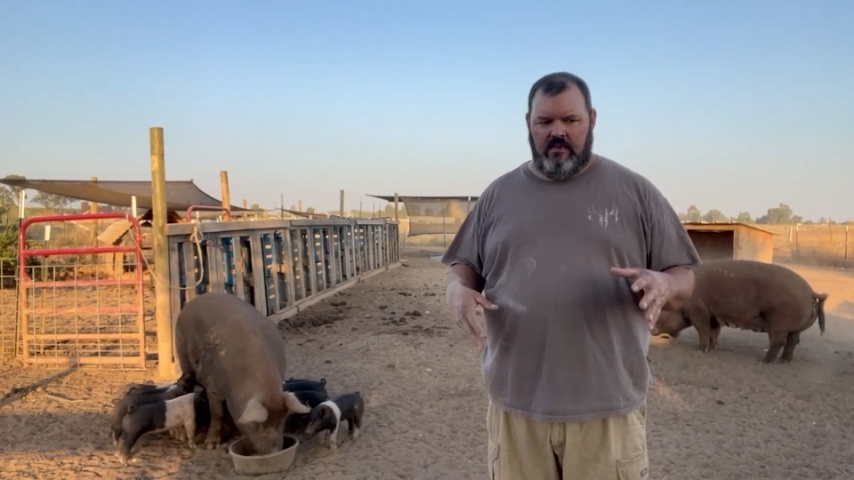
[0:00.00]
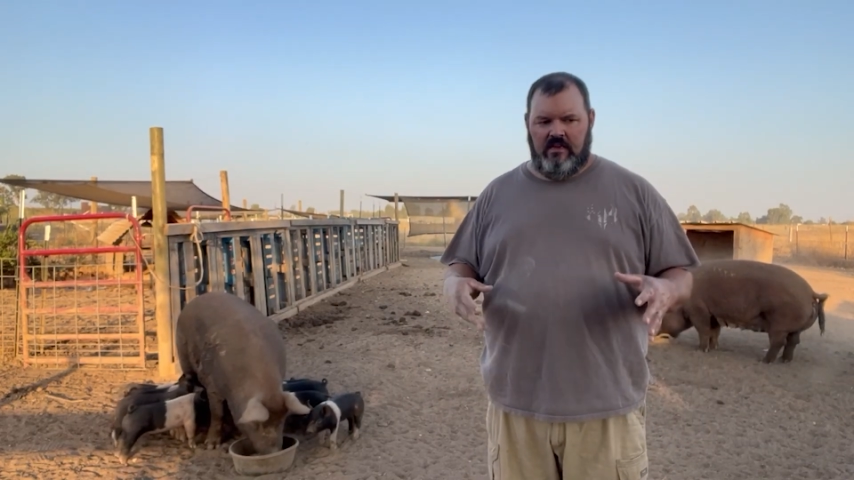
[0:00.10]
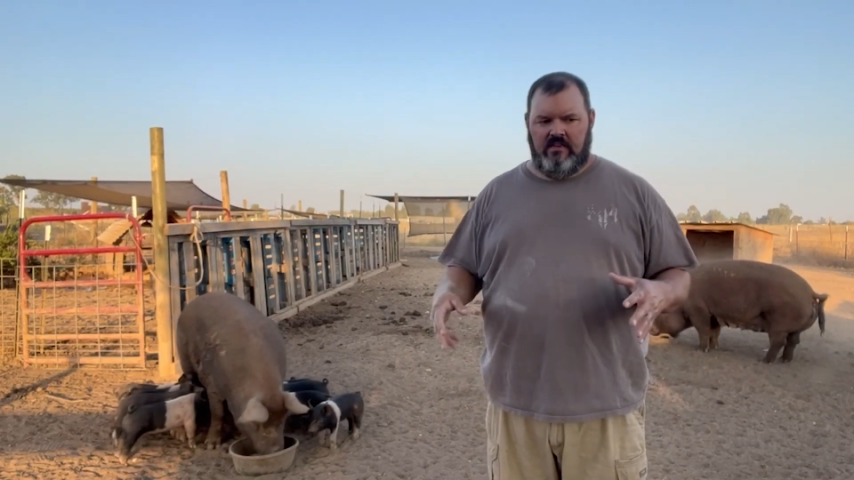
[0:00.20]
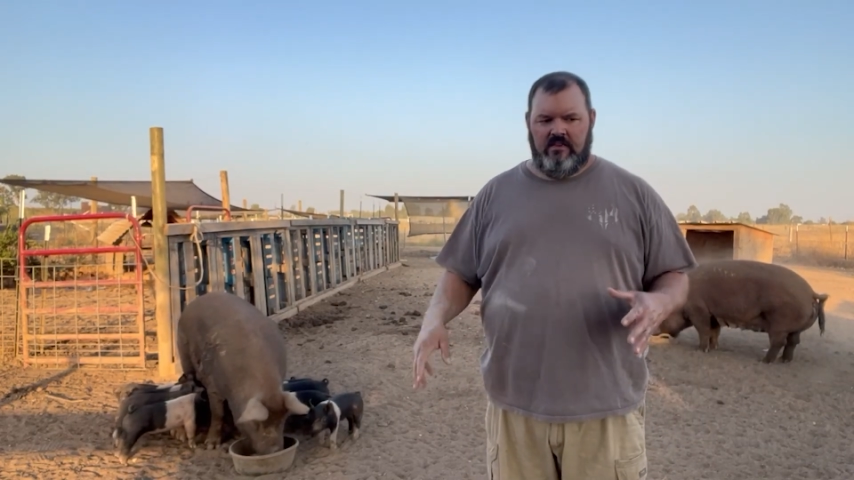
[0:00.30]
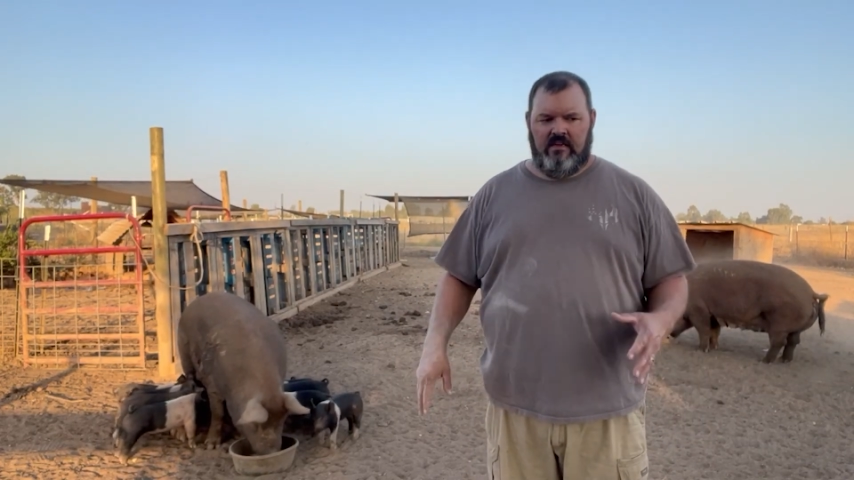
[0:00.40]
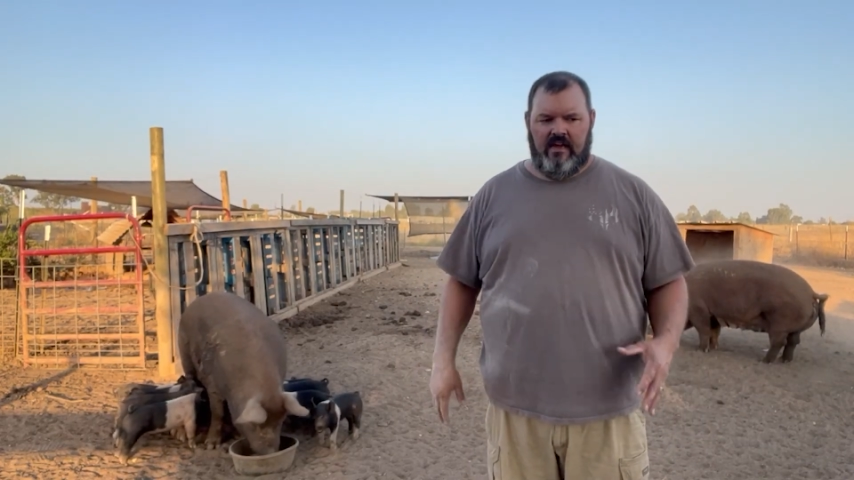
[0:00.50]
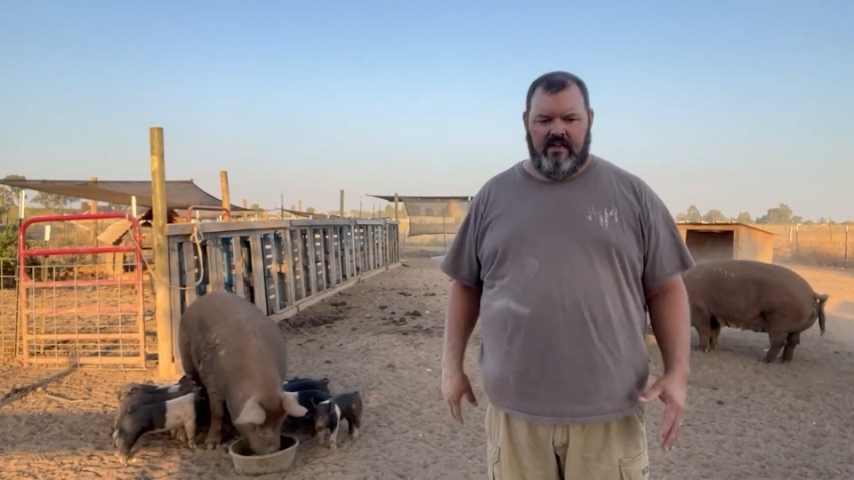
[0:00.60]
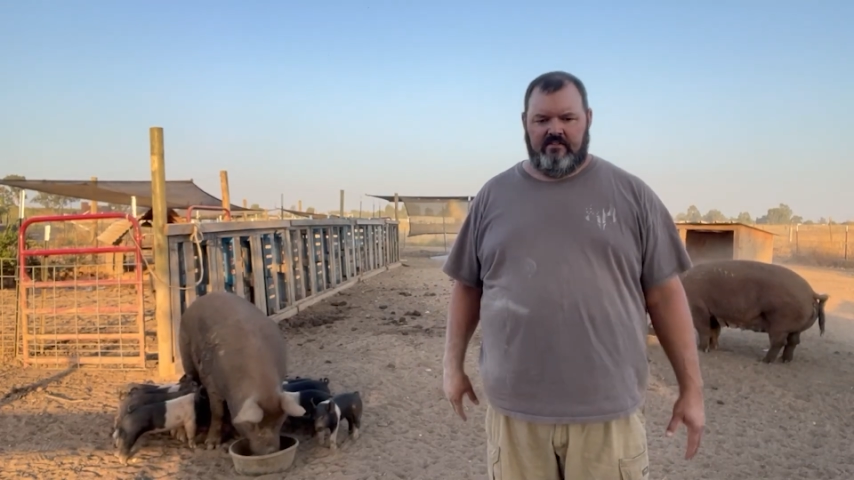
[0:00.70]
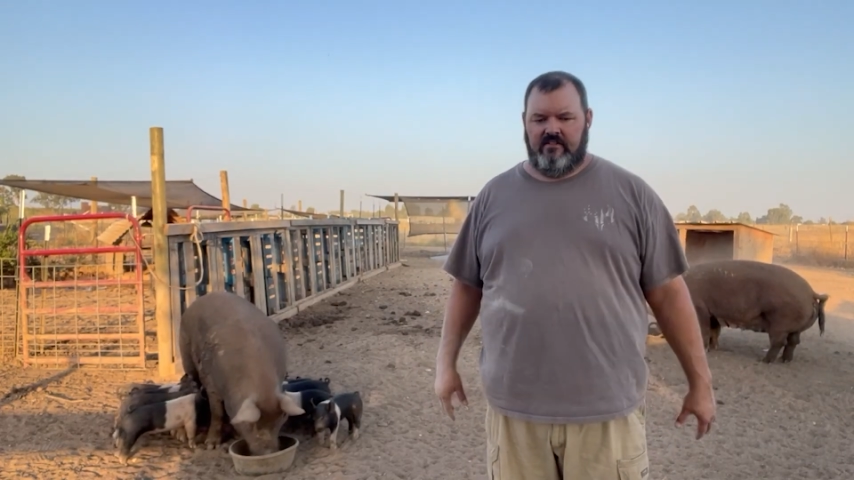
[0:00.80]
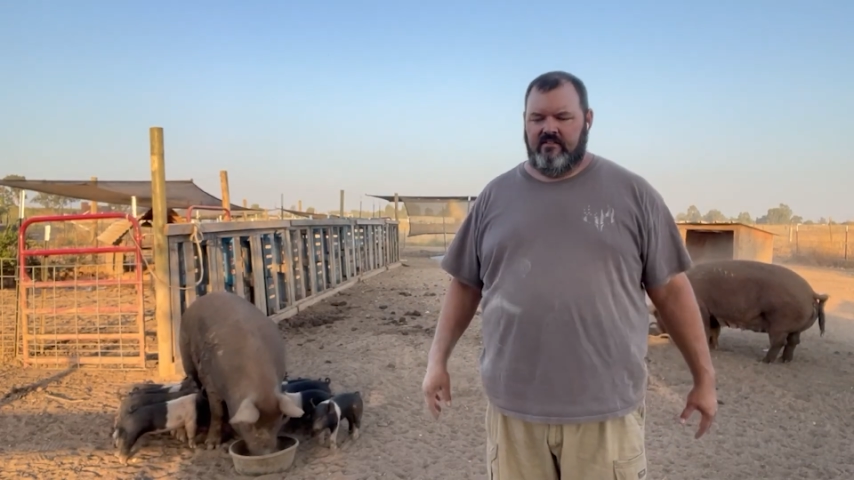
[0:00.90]
the
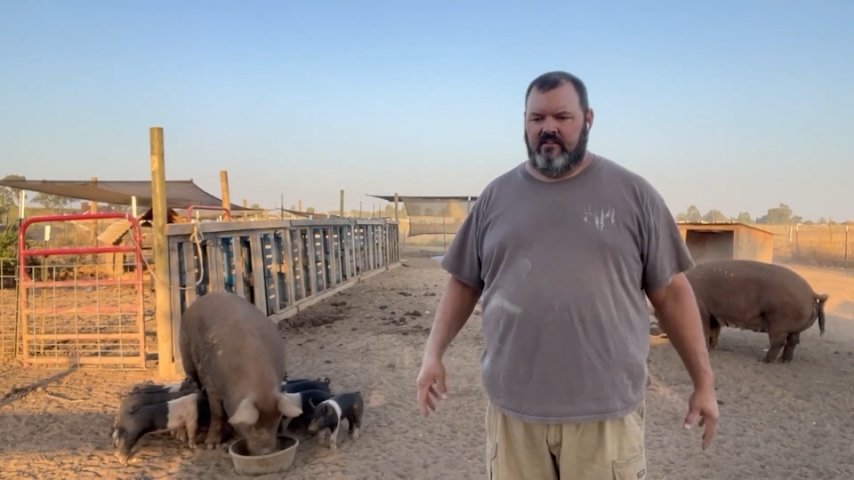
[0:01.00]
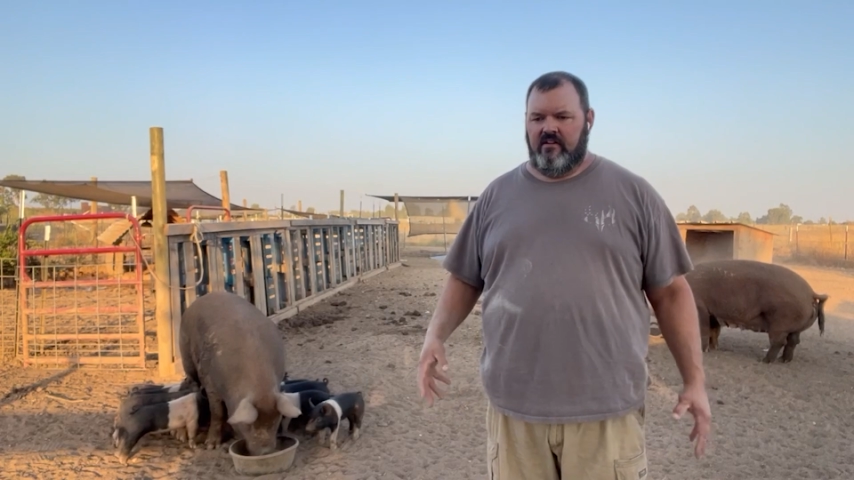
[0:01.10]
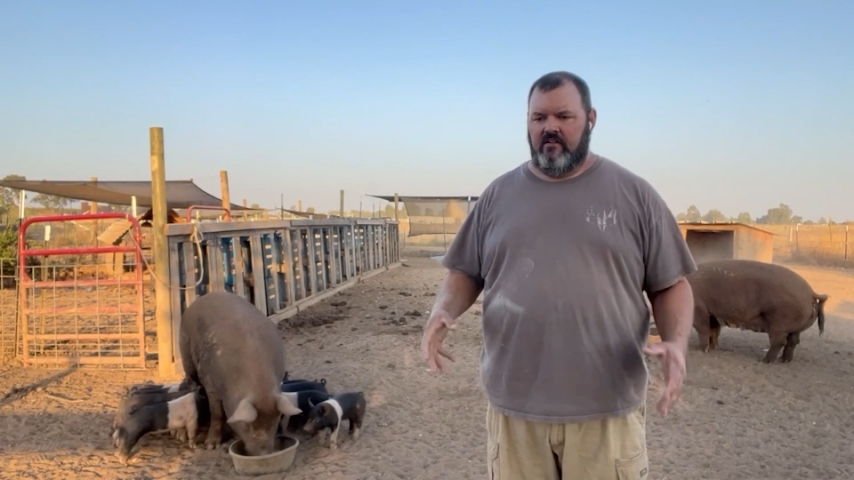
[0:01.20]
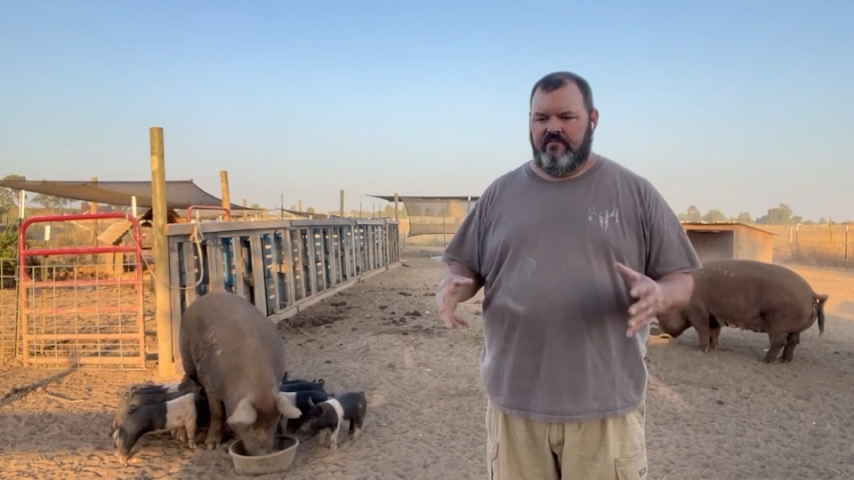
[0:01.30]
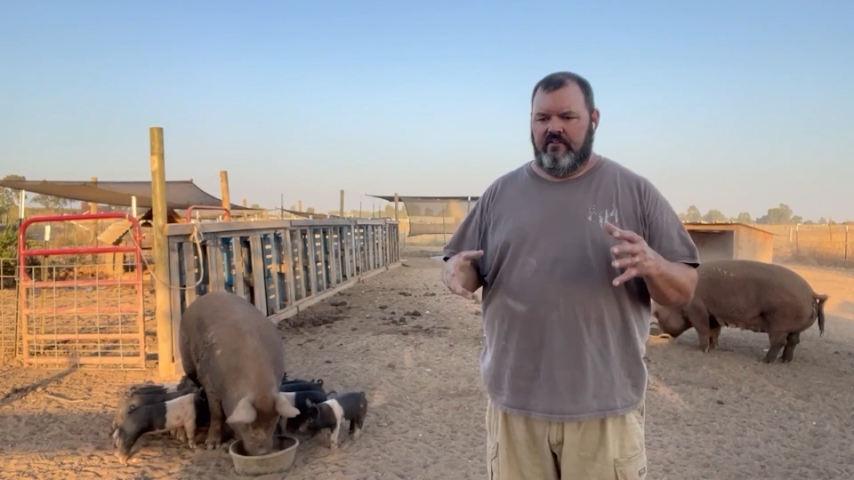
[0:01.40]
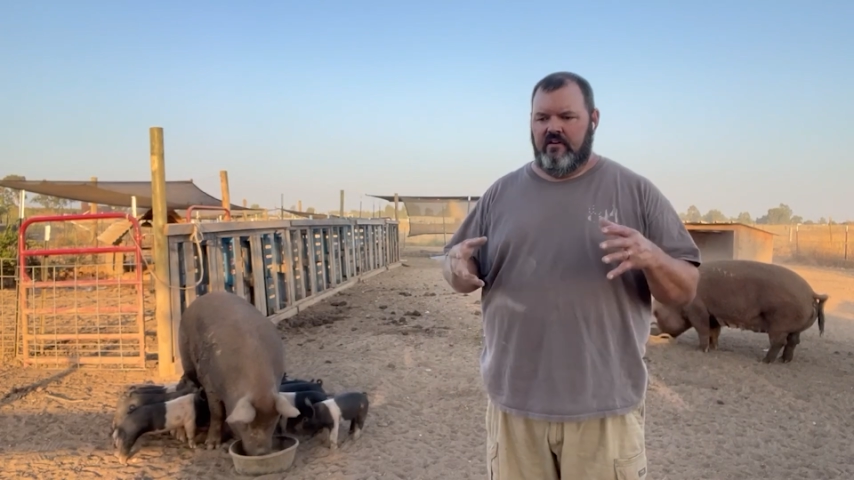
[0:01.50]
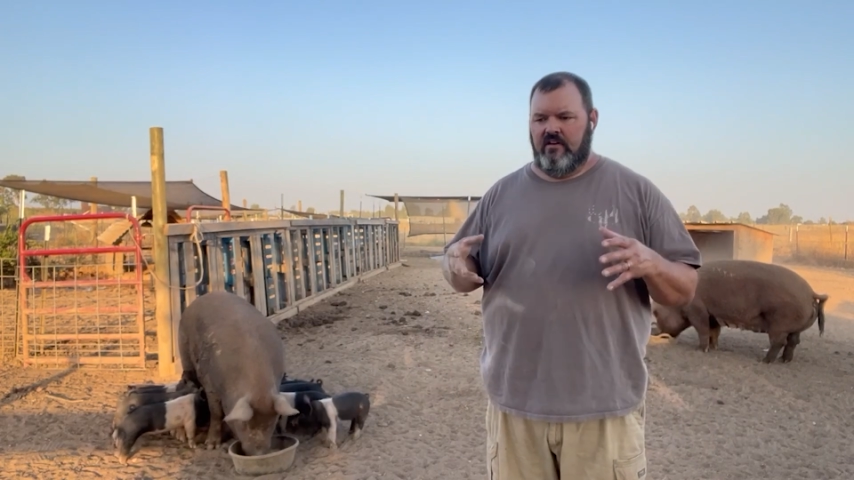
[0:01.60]
essence of